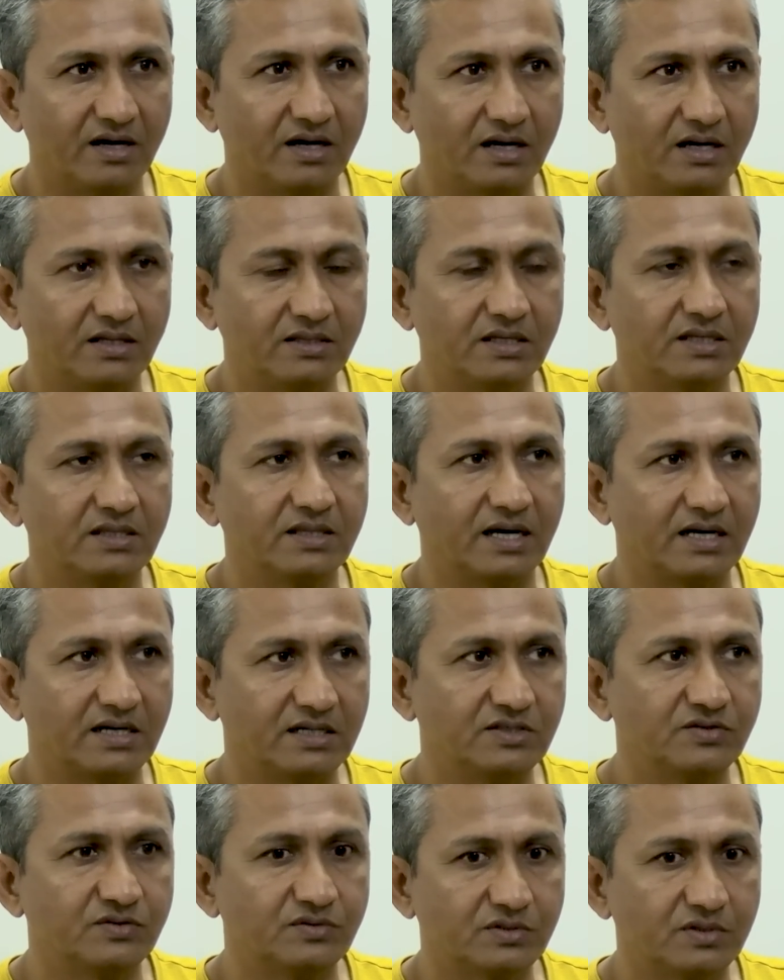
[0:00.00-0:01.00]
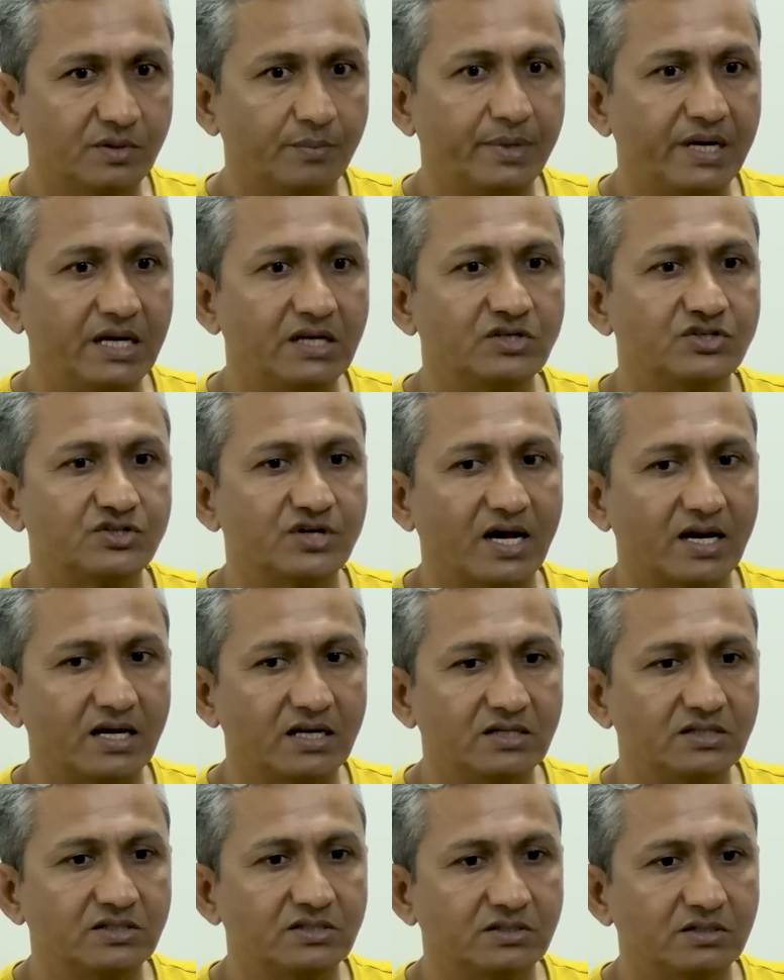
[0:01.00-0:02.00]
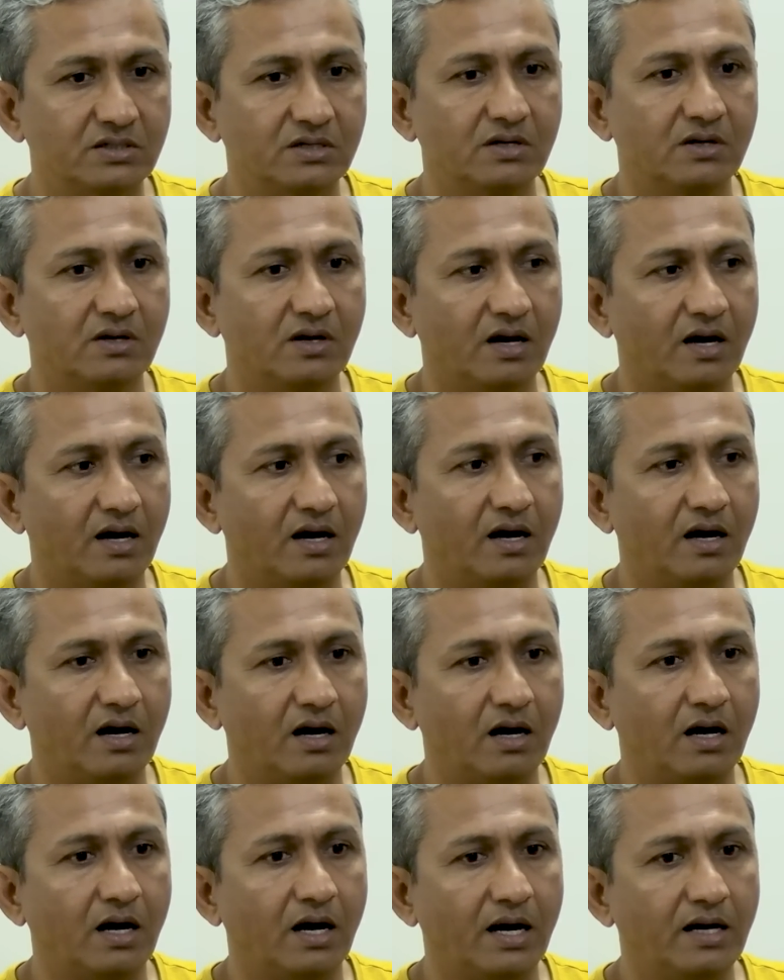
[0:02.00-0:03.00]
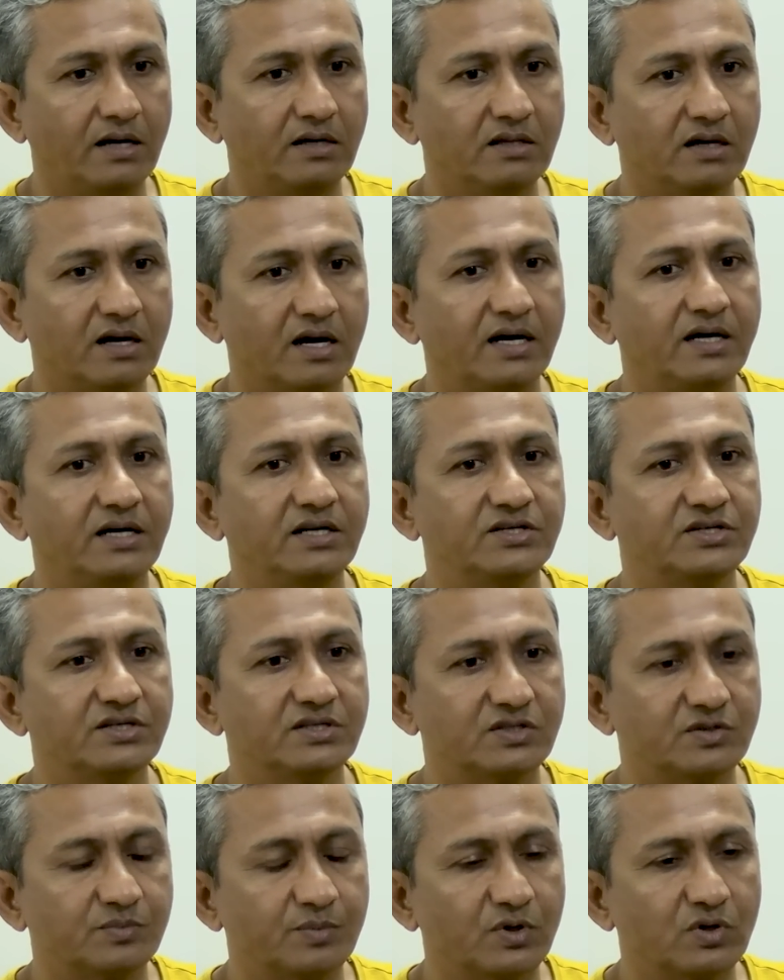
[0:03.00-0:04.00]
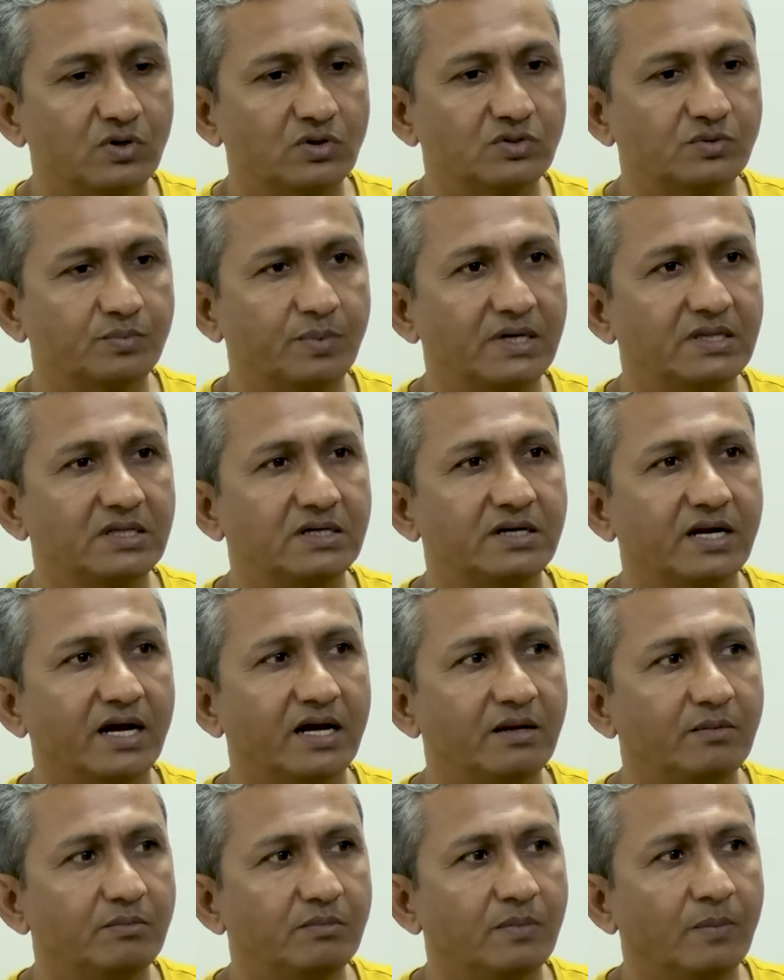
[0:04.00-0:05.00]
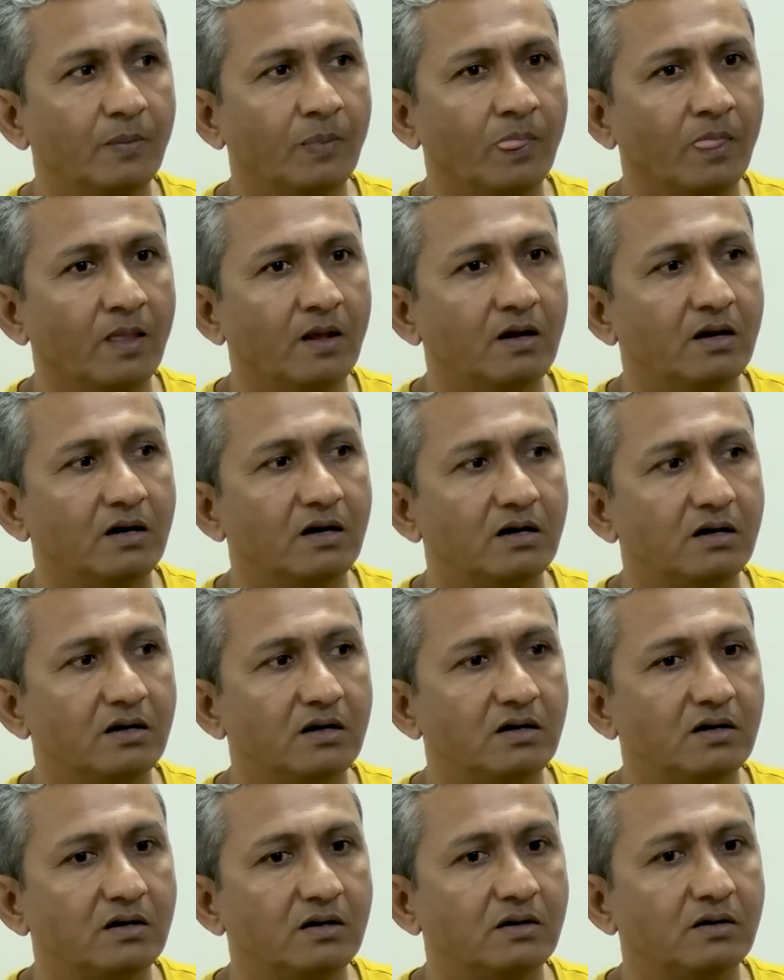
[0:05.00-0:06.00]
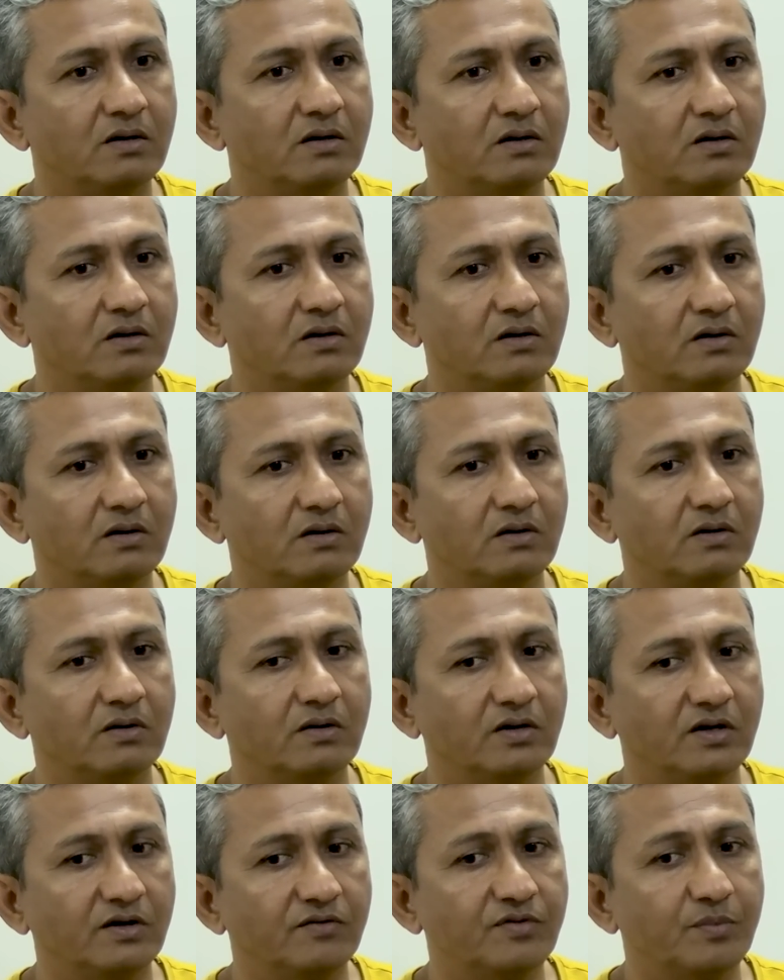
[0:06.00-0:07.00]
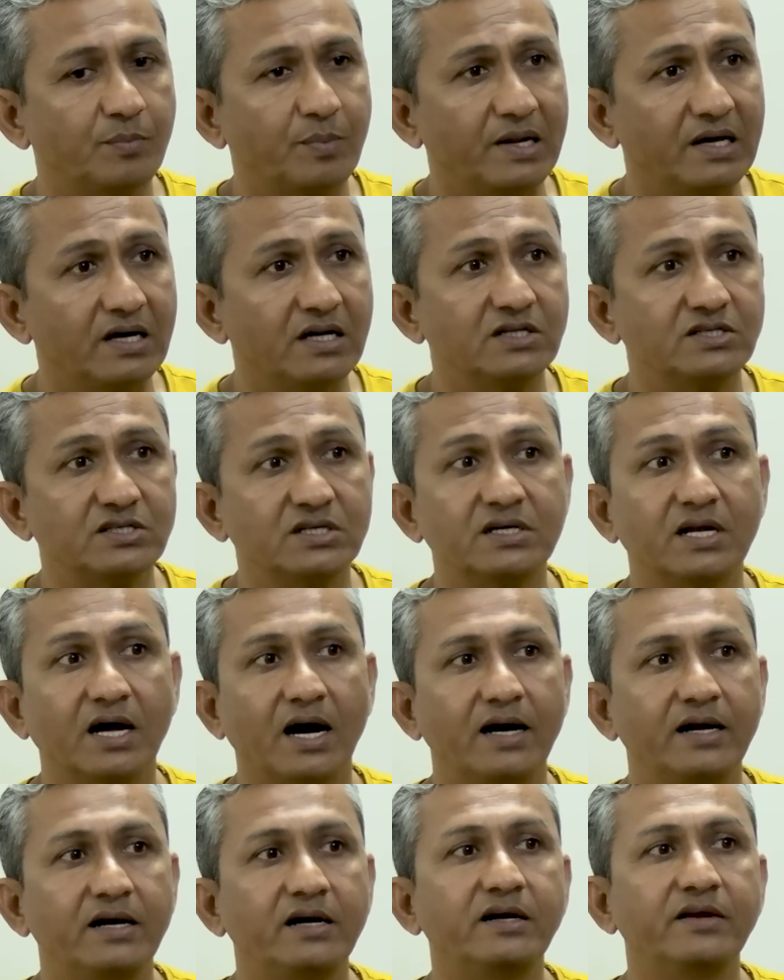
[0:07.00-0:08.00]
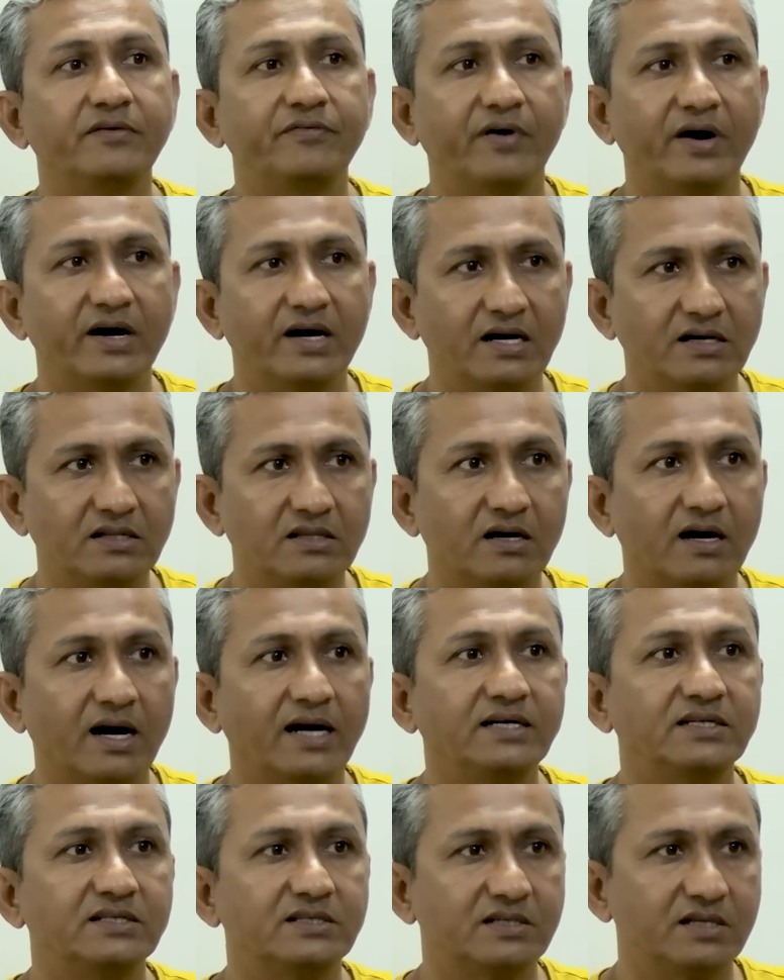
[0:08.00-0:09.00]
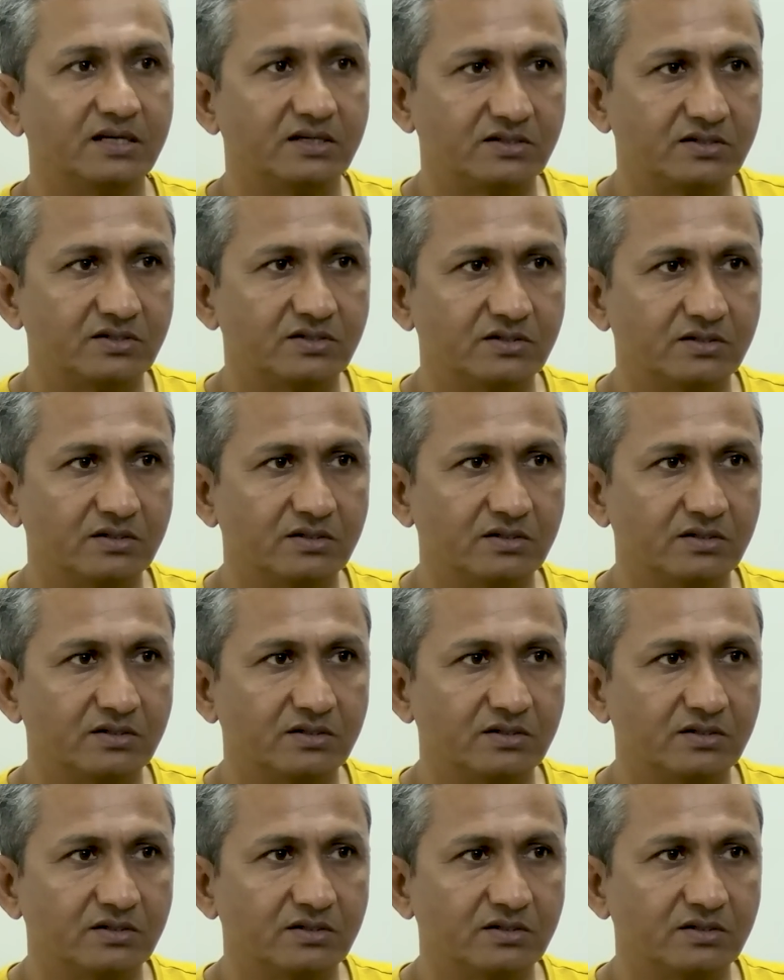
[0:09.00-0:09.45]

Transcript: I think that is the main challenge, and the conditions, because by the time if the player isn't identified at the right stage.